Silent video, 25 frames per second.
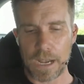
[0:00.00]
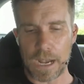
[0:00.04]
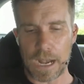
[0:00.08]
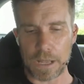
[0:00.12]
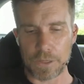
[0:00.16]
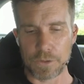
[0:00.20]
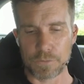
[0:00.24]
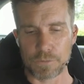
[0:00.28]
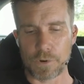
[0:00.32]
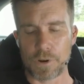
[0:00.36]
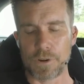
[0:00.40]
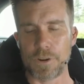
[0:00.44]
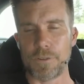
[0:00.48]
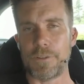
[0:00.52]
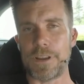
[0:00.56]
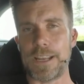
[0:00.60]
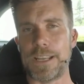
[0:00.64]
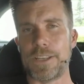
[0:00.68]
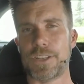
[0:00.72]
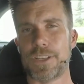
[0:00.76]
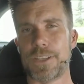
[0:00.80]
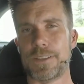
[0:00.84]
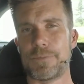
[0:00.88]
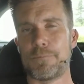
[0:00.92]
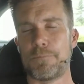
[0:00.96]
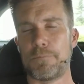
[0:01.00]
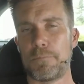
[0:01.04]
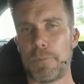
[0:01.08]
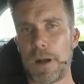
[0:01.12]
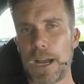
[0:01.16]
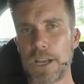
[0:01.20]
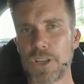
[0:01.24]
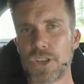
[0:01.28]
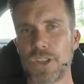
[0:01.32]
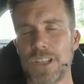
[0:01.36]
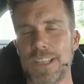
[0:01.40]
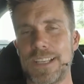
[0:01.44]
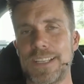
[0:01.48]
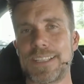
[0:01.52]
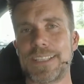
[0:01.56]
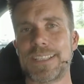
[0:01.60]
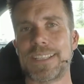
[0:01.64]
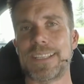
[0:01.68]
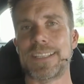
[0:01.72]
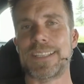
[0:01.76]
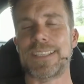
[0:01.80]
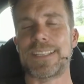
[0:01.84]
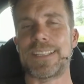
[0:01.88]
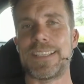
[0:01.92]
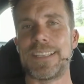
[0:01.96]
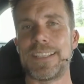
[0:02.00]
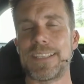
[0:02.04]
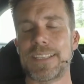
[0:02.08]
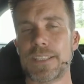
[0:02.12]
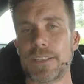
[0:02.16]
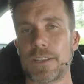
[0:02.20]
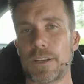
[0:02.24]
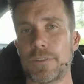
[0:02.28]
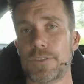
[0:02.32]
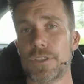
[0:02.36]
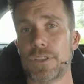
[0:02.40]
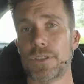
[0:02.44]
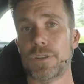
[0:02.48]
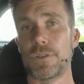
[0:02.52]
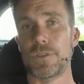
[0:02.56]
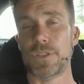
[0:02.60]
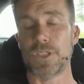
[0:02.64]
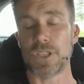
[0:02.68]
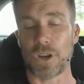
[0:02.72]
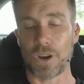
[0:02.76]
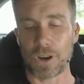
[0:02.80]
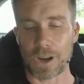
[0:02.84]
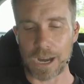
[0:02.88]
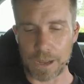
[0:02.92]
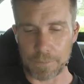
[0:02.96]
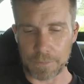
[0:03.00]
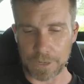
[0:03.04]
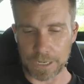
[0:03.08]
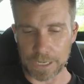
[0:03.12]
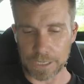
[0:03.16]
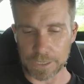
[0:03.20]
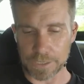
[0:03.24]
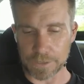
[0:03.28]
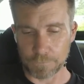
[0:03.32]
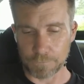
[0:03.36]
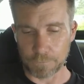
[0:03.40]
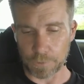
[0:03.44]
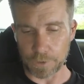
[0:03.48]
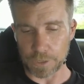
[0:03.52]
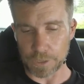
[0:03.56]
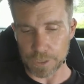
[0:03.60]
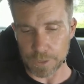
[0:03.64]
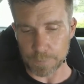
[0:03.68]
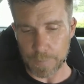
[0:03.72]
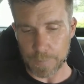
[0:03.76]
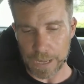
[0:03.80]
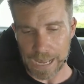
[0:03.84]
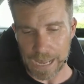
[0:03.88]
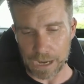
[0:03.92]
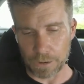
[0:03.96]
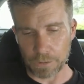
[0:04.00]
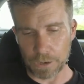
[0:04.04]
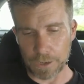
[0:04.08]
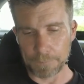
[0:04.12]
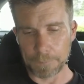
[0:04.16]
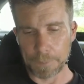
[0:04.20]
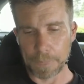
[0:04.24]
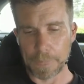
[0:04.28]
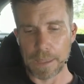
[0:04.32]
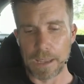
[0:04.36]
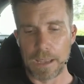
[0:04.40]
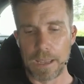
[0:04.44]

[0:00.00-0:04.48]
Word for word: uh, the rotary engine, much less sensitive to timing with its power.